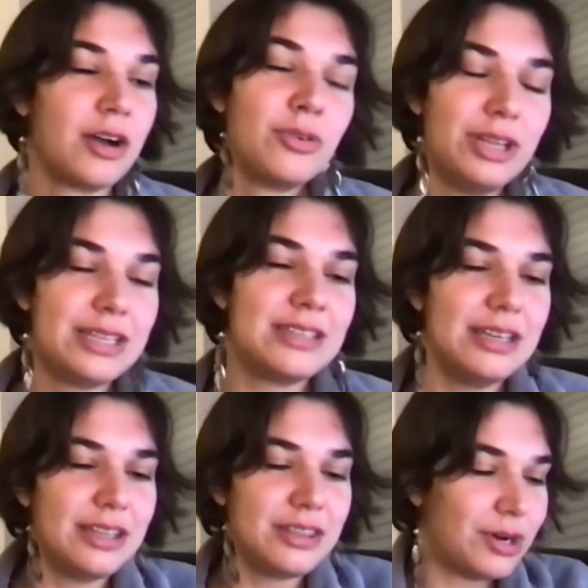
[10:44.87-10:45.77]
Coolest
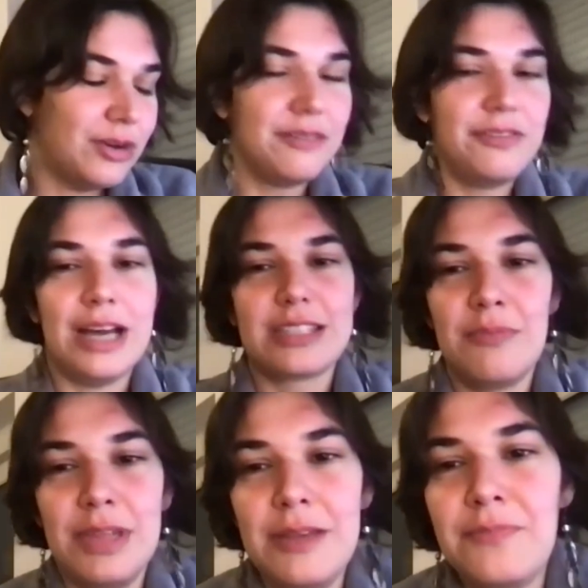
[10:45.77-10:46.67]
city in the world, if you ask
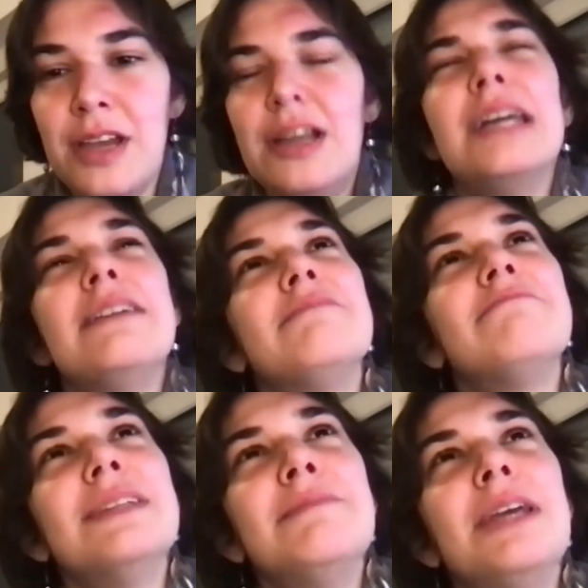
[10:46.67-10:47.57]
me.
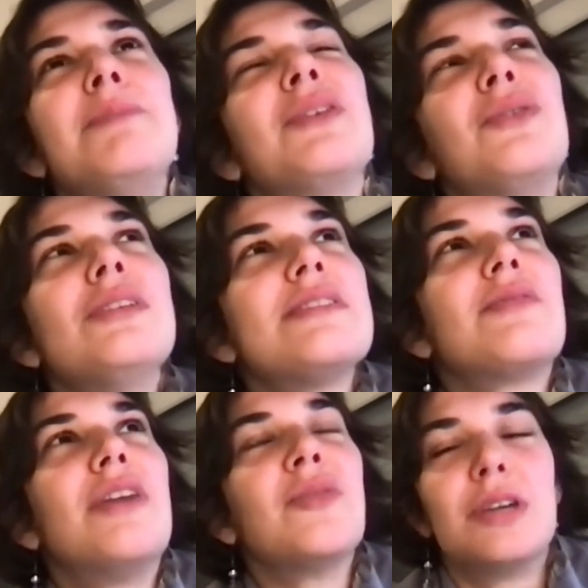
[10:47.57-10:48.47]
Maybe cool is the
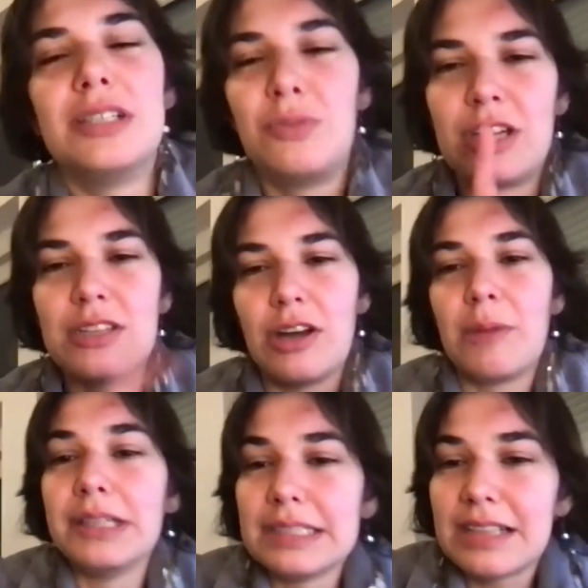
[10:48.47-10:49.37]
wrong word. We can talk
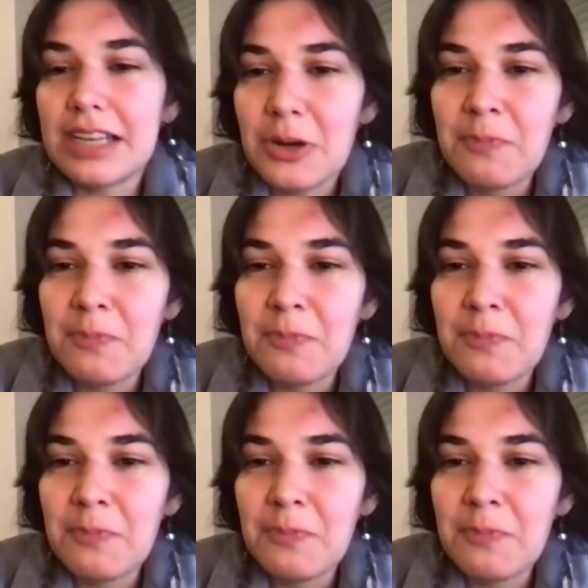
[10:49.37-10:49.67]
about this later.